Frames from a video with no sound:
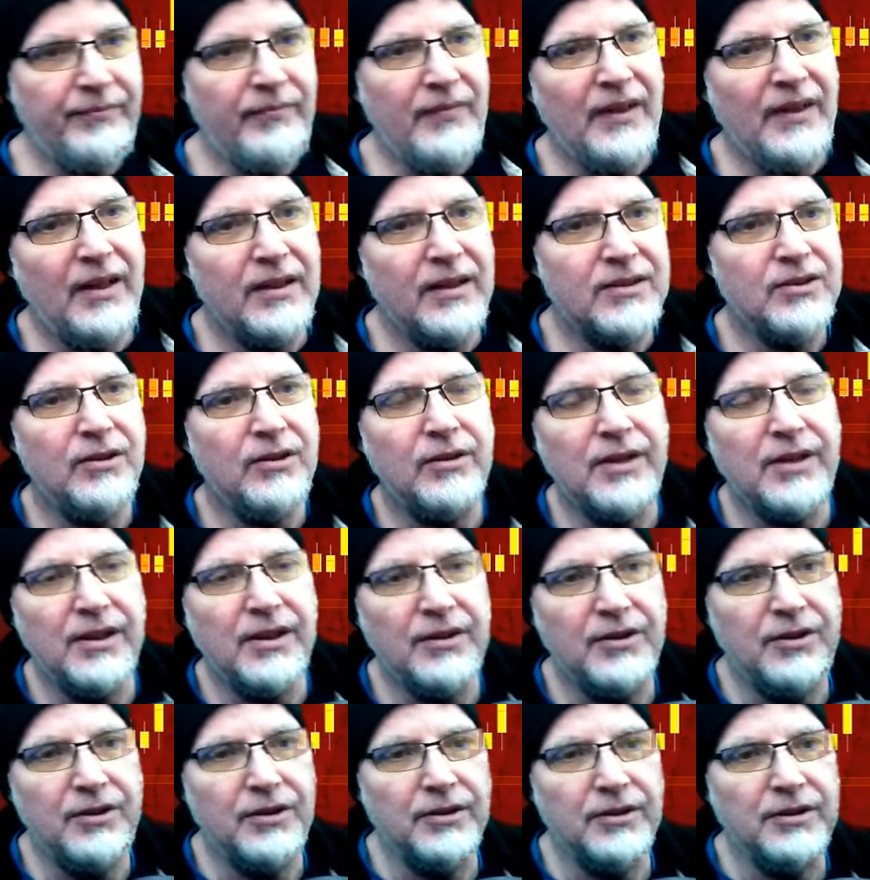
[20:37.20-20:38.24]
It's looking
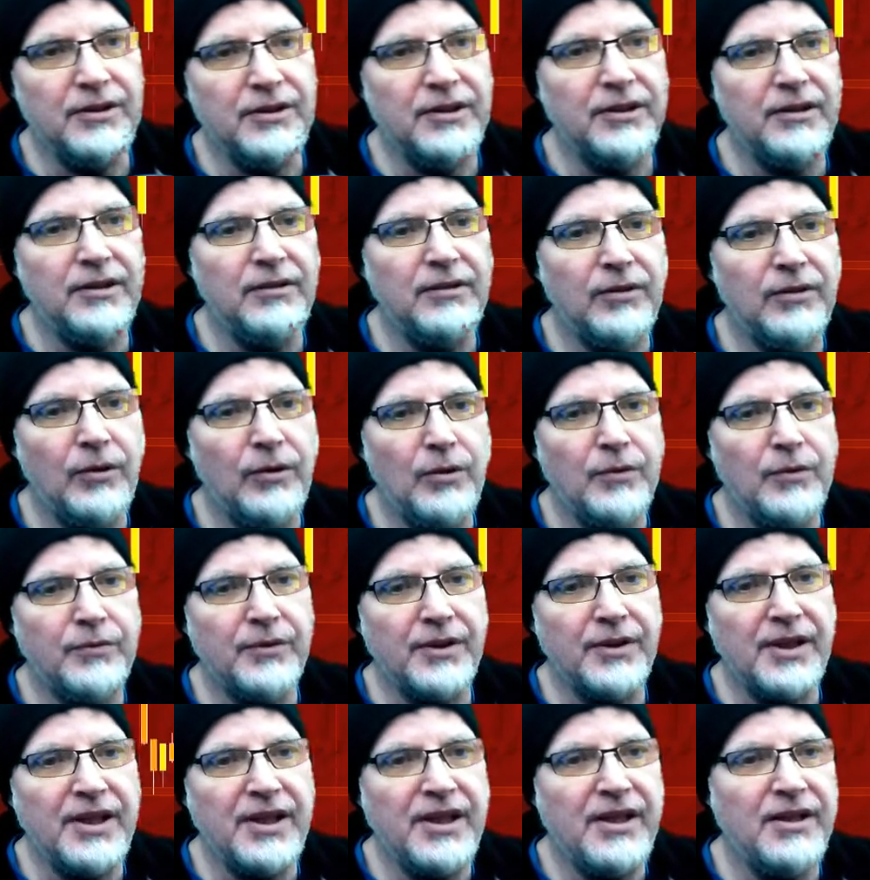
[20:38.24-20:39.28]
good over
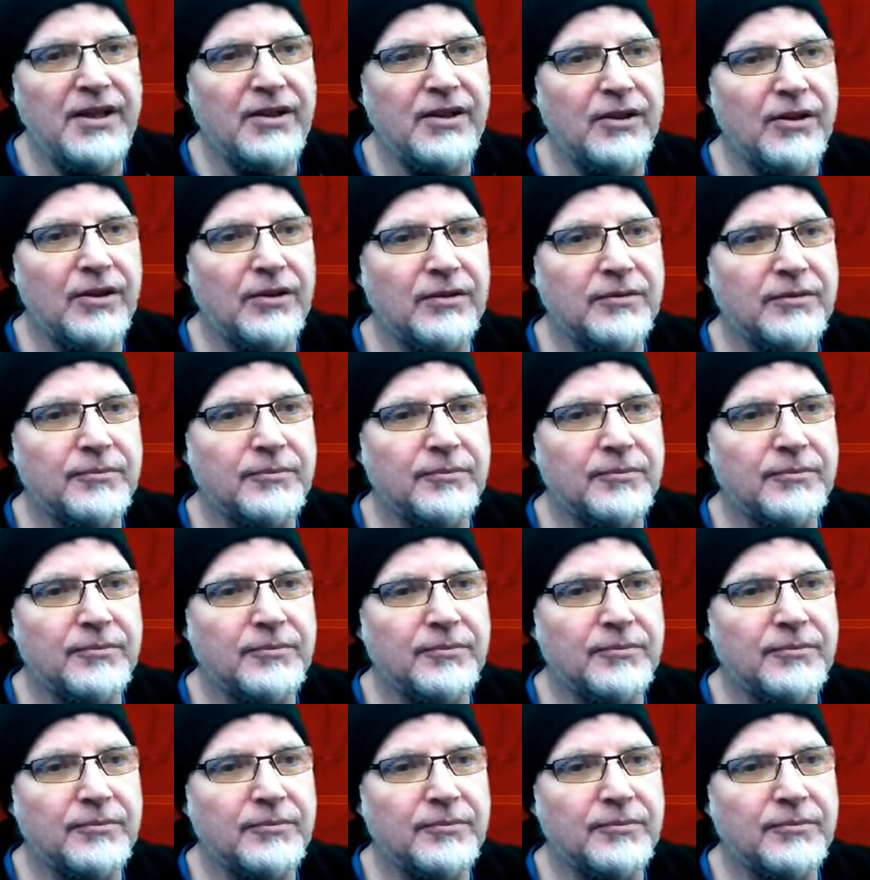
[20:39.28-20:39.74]
here.